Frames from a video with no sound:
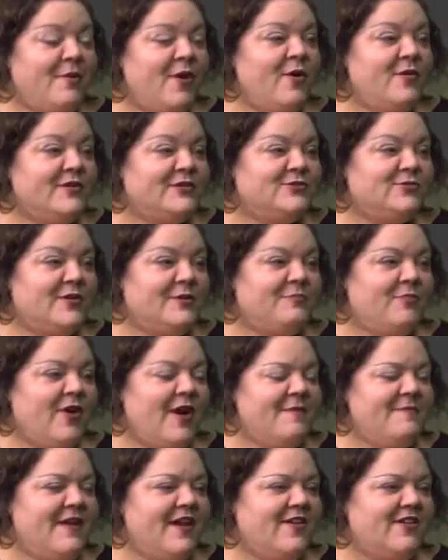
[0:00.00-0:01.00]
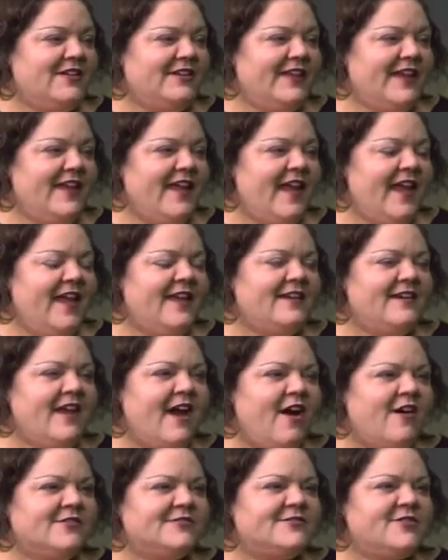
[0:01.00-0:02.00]
poetry primarily, and
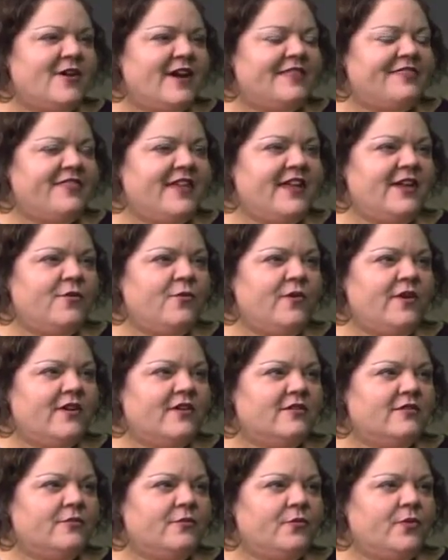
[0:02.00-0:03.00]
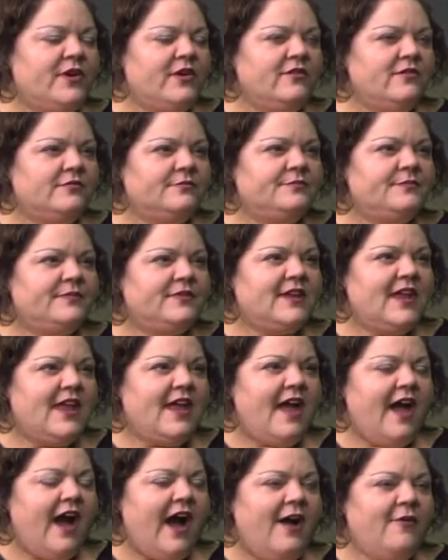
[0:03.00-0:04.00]
also I think
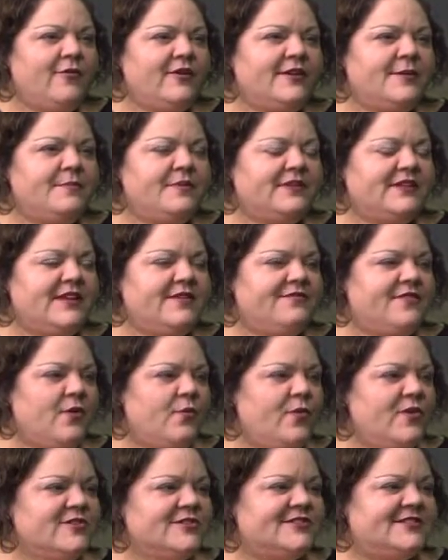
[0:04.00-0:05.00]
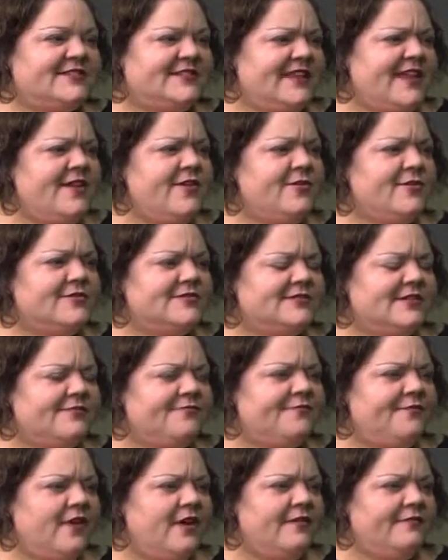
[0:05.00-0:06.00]
I really believe that we're seers
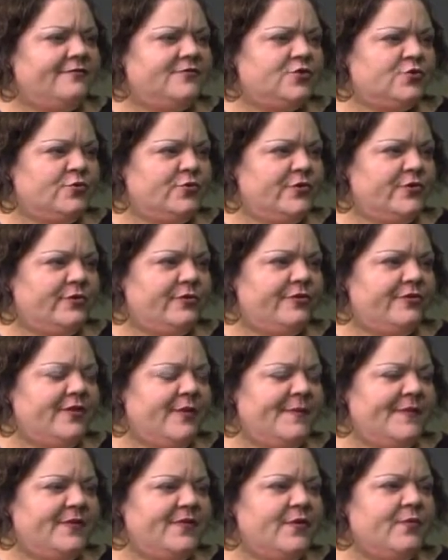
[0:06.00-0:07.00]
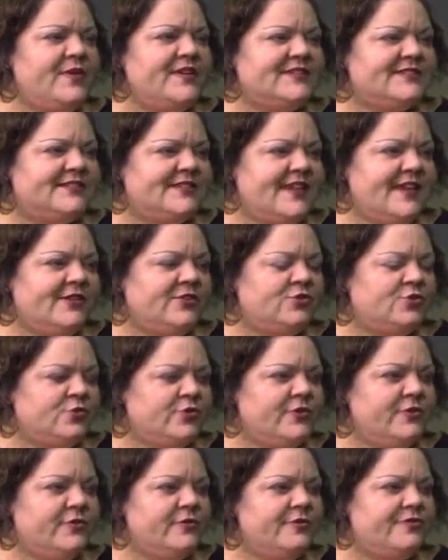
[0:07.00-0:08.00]
of truth. That we seek
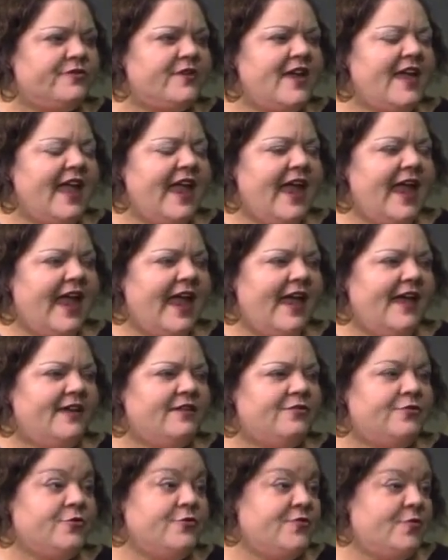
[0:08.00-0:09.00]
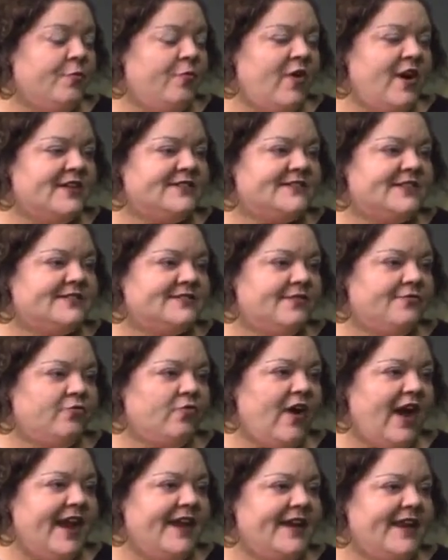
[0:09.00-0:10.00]
truth and through the process of
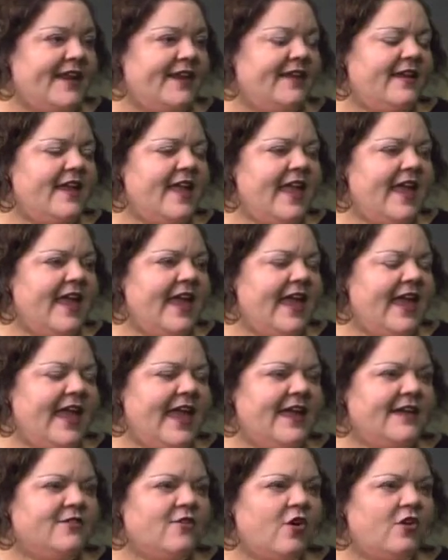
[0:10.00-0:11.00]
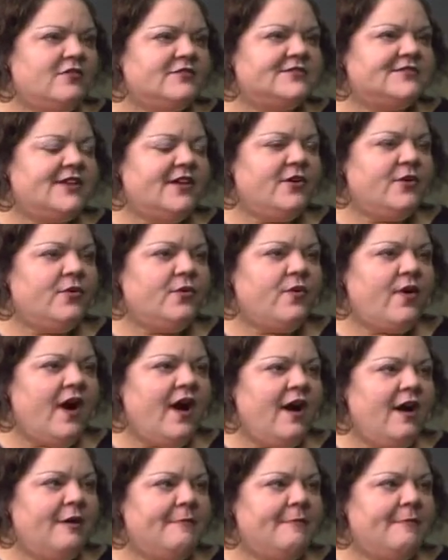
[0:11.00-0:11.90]
writing. And also